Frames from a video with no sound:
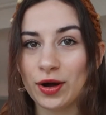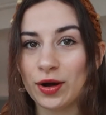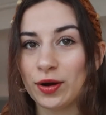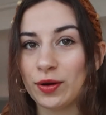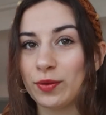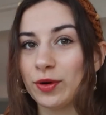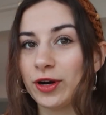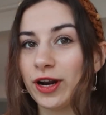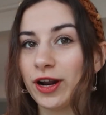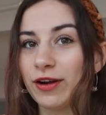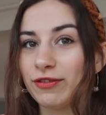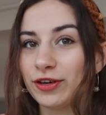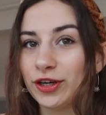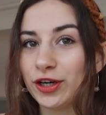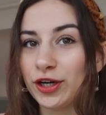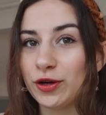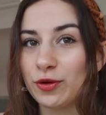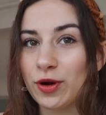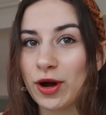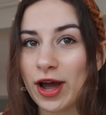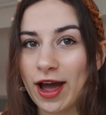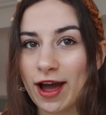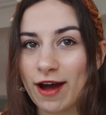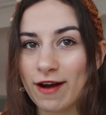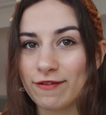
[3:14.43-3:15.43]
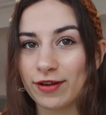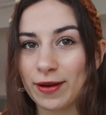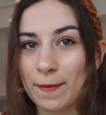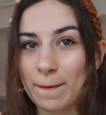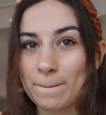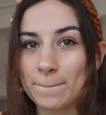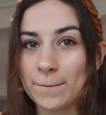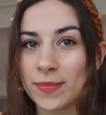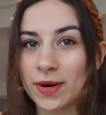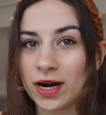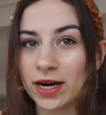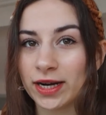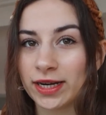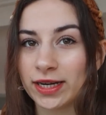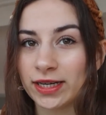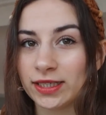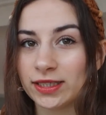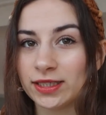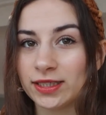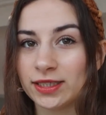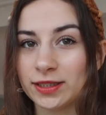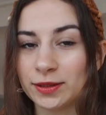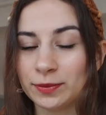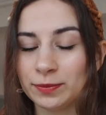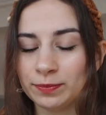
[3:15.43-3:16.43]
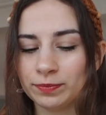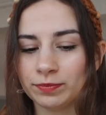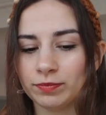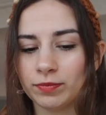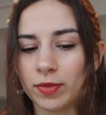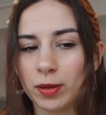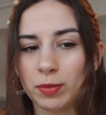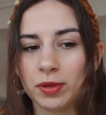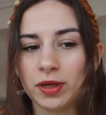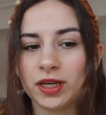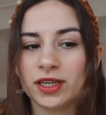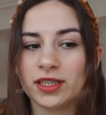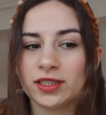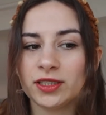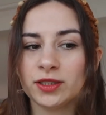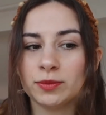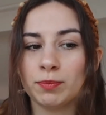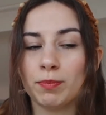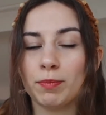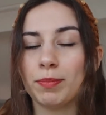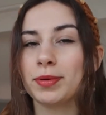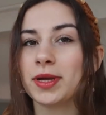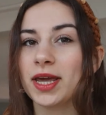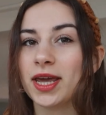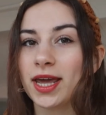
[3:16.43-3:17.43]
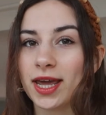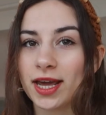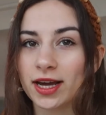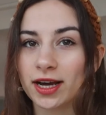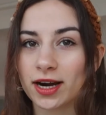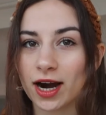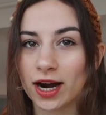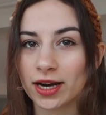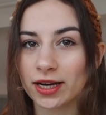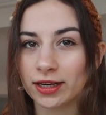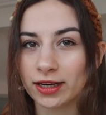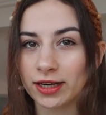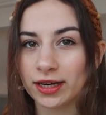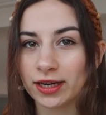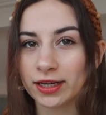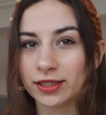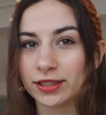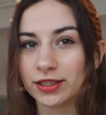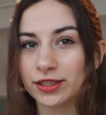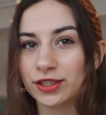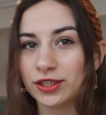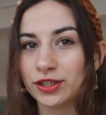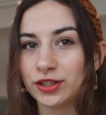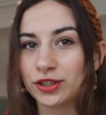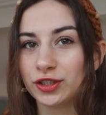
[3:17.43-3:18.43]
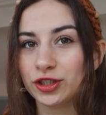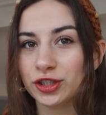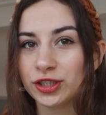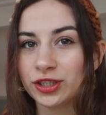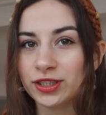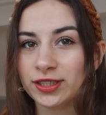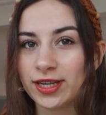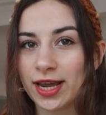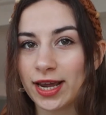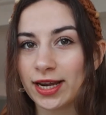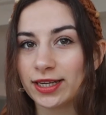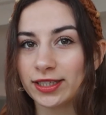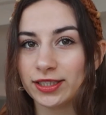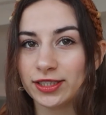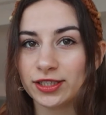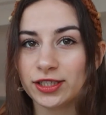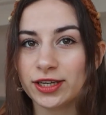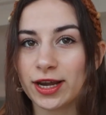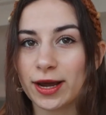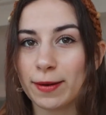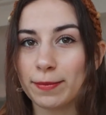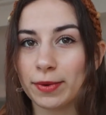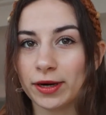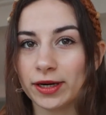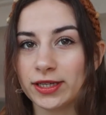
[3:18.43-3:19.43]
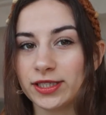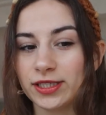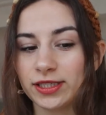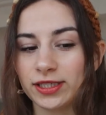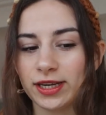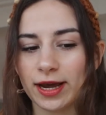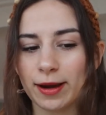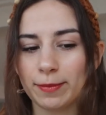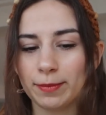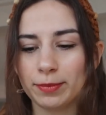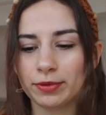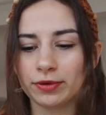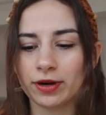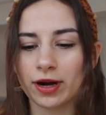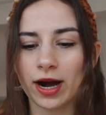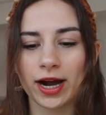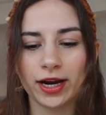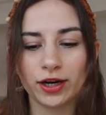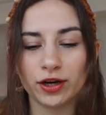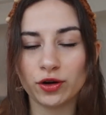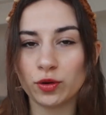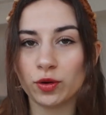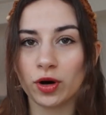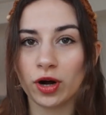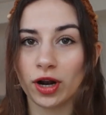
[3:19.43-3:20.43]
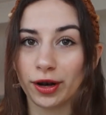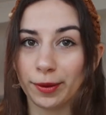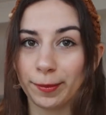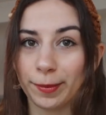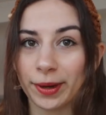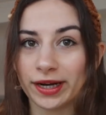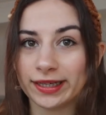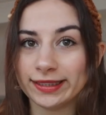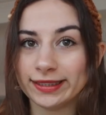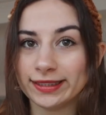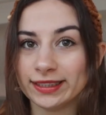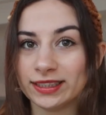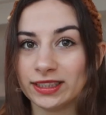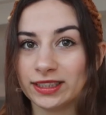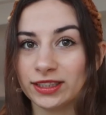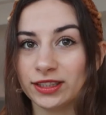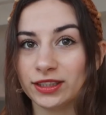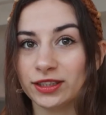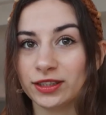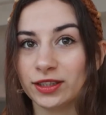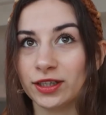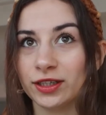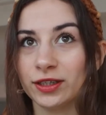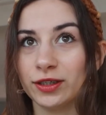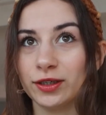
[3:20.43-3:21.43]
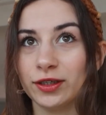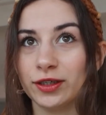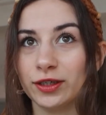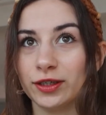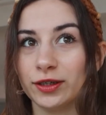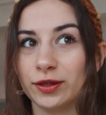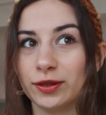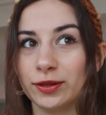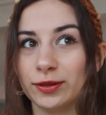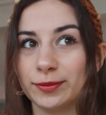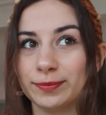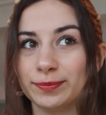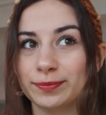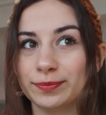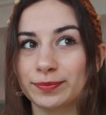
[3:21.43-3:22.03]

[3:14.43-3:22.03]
whatever you have in mind maybe these big ideas just take it step by step i know all about this um,